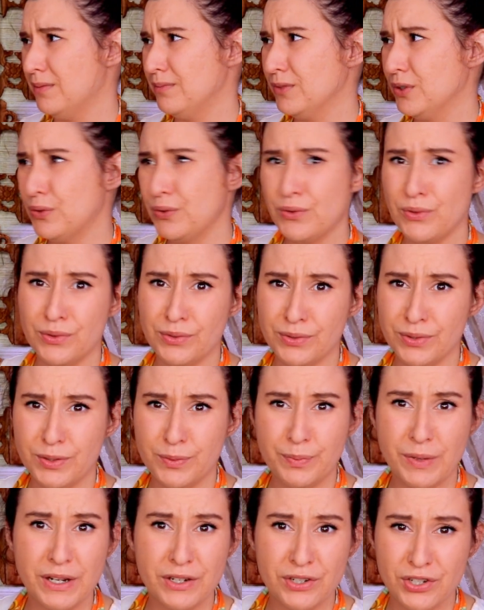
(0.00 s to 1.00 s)
Google
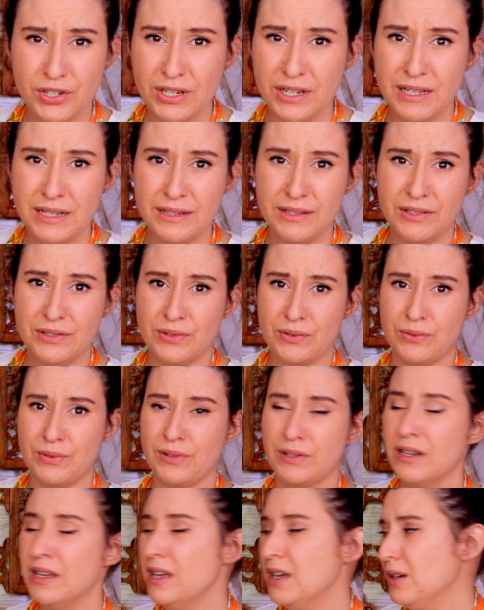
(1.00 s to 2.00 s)
Spreadsheets
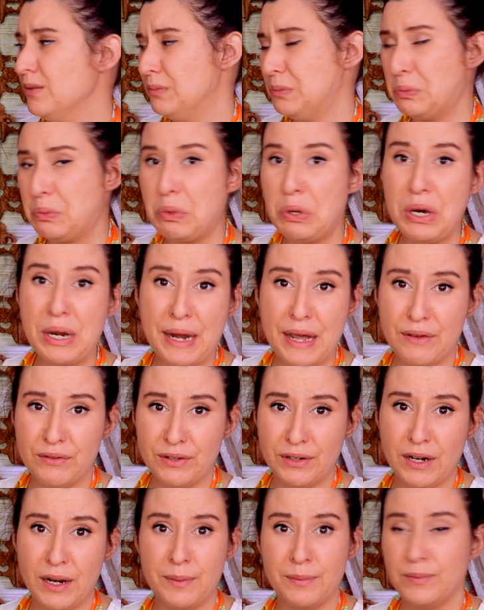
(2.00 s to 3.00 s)
or
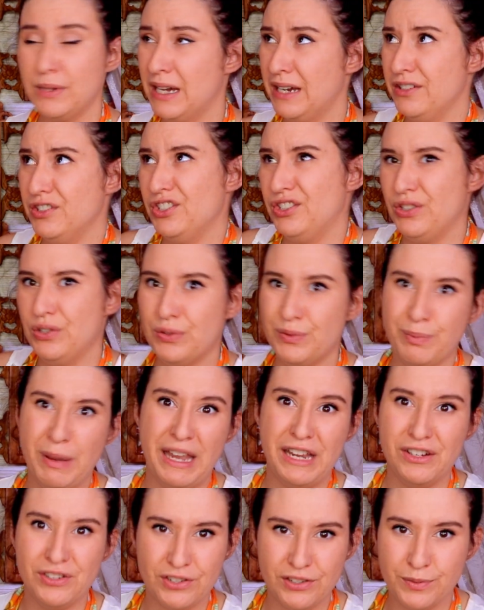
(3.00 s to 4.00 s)
whatever. I just use
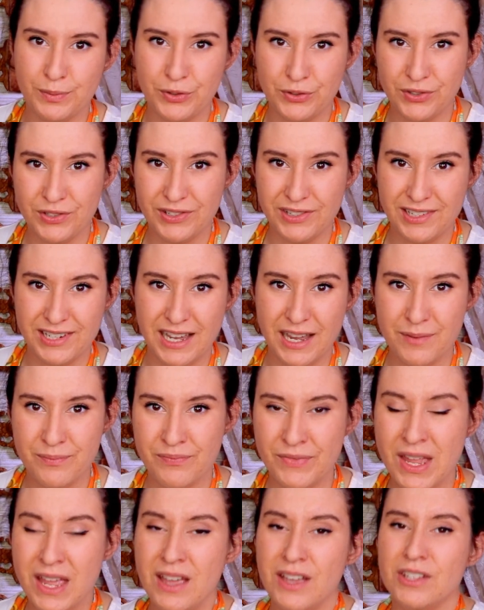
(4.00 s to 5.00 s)
Pages most of the
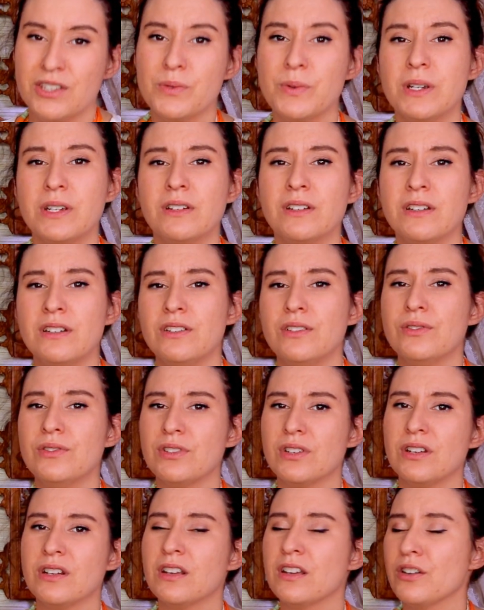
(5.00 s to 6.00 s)
time. So what you're going to do
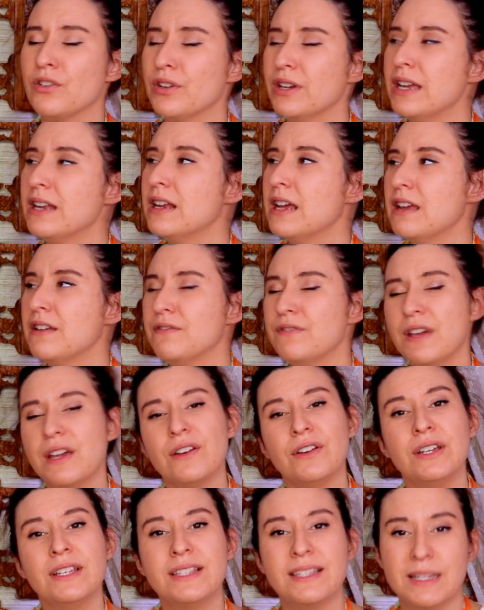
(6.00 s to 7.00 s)
is you're going to create a
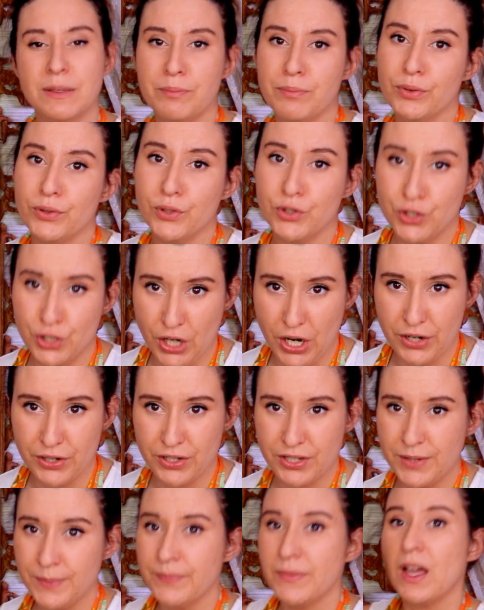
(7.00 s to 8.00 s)
very simple
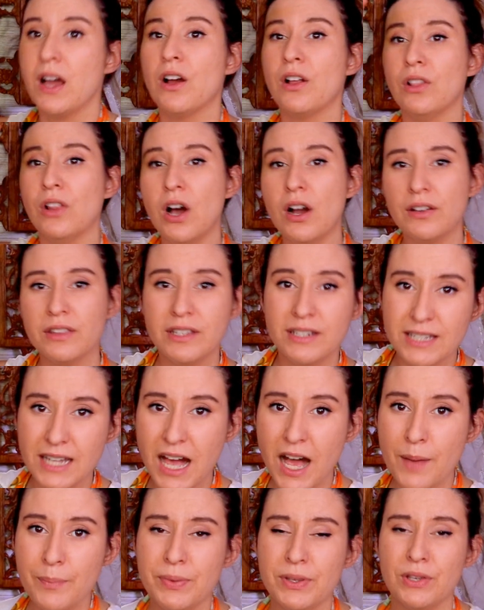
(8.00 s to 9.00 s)
chart. Along the
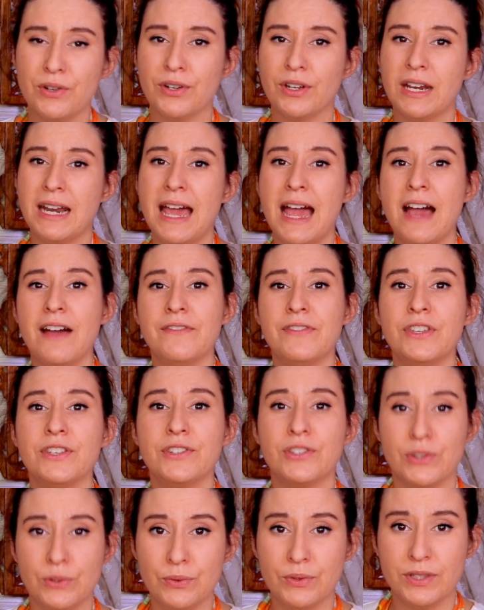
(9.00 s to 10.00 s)
top, you're going to have the
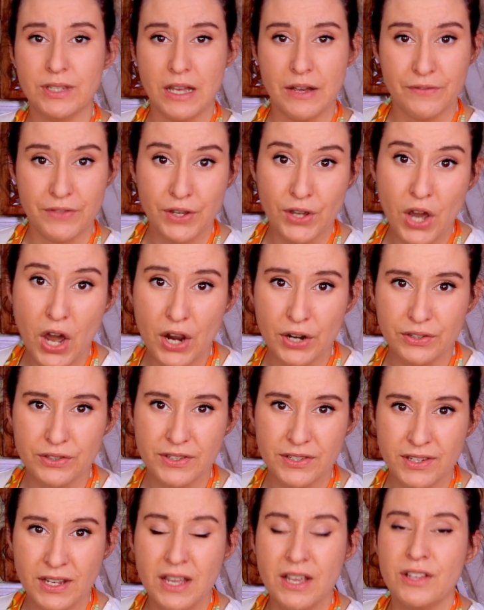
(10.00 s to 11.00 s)
suits of the
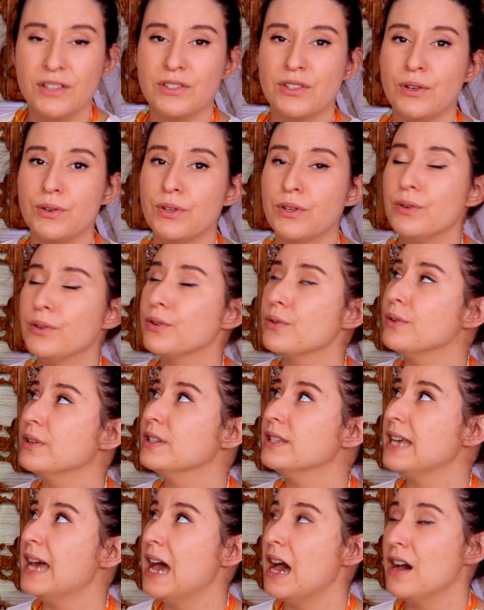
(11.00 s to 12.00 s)
cards. So you're
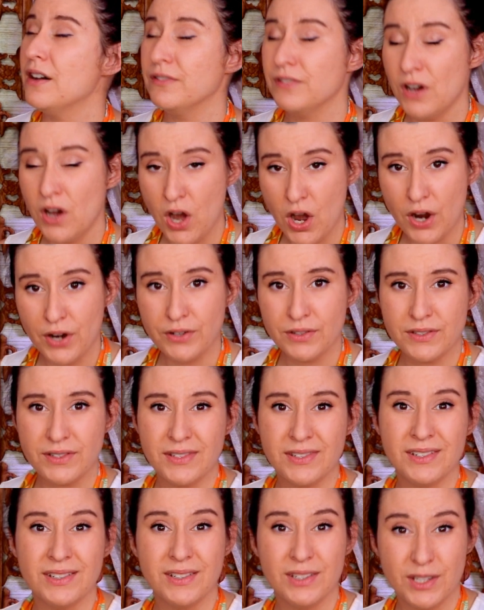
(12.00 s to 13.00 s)
going to have
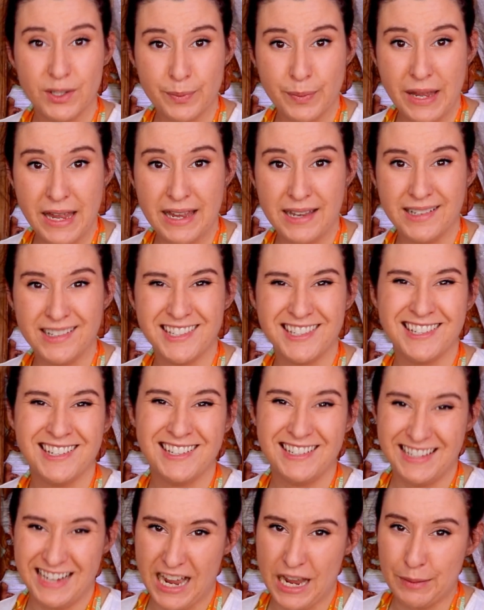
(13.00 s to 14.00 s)
hearts, spades,
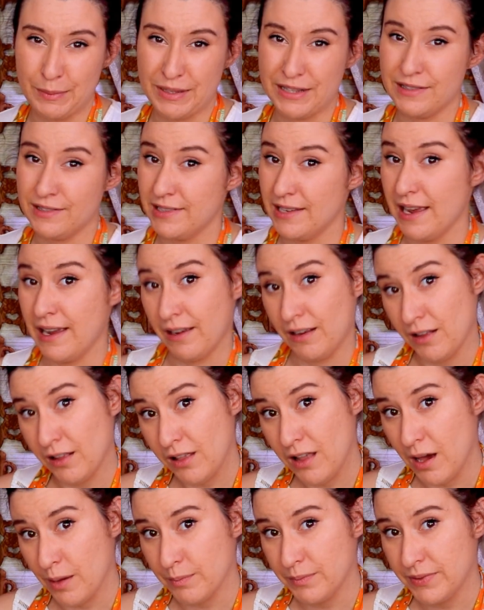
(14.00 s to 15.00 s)
diamonds, and
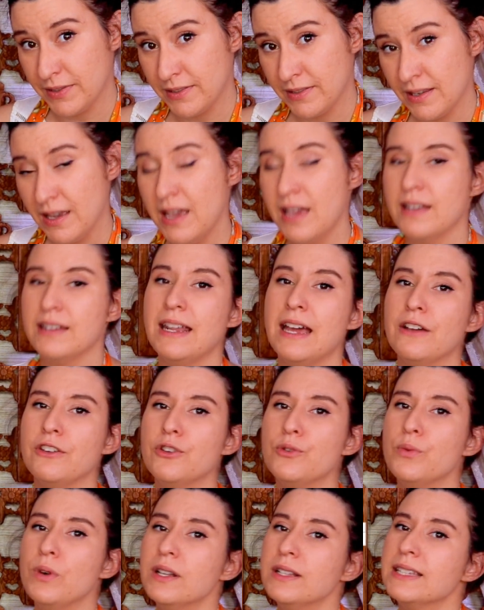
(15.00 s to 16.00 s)
clubs. Now
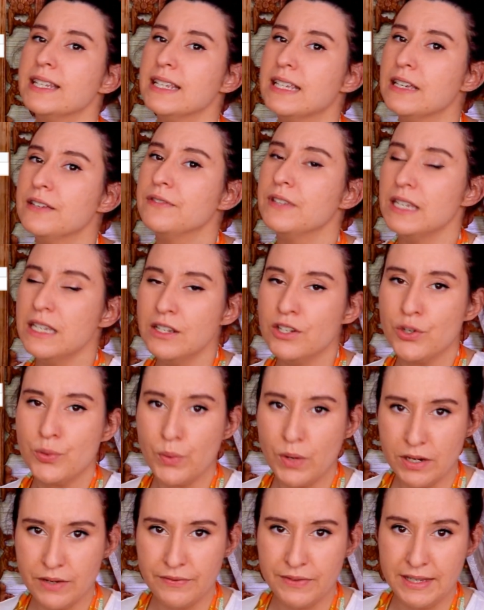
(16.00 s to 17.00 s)
you want to give each
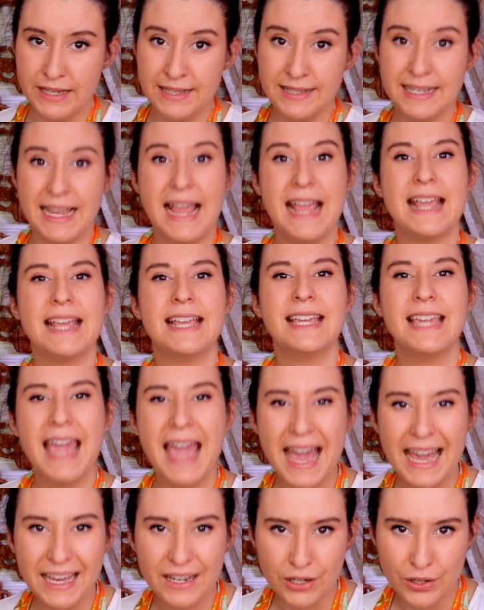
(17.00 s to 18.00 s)
one of these a
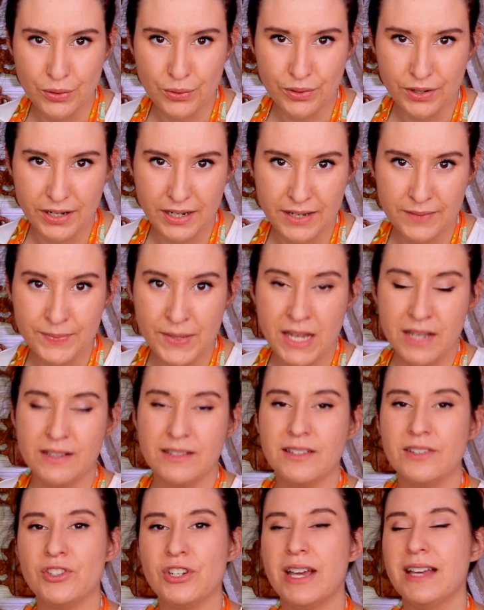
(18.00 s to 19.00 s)
category,
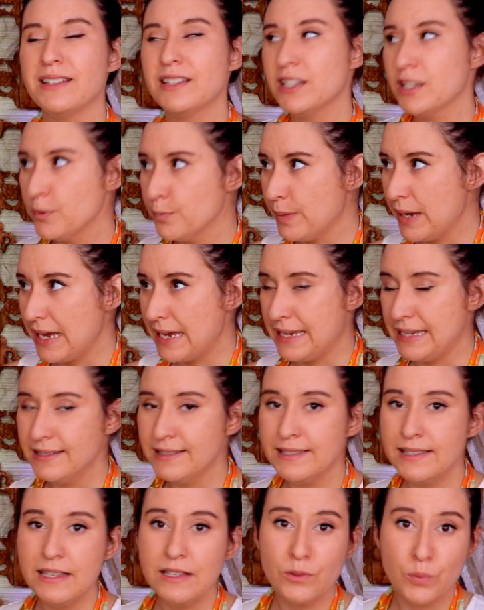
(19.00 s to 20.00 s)
such as
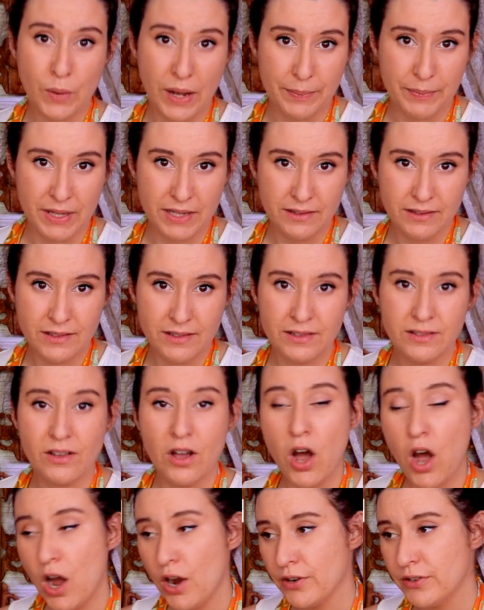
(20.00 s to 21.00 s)
spades is weapons,
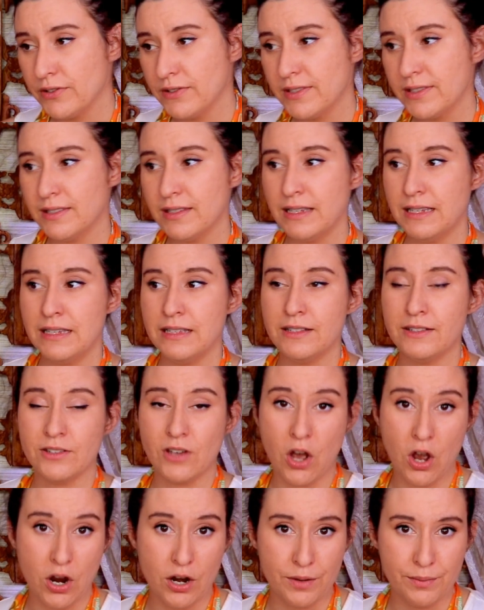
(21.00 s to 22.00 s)
hearts is
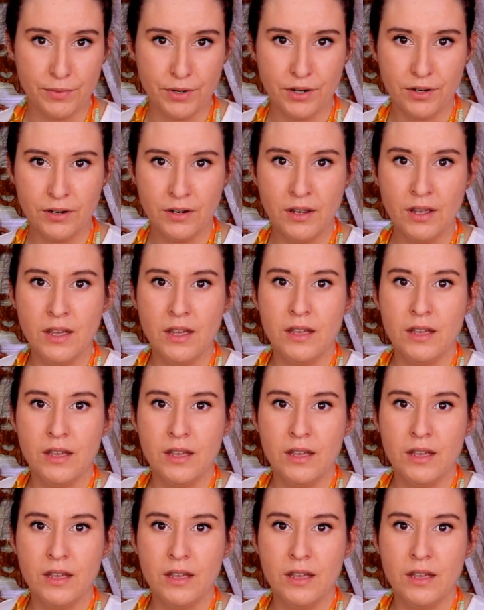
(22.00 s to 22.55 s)
armor,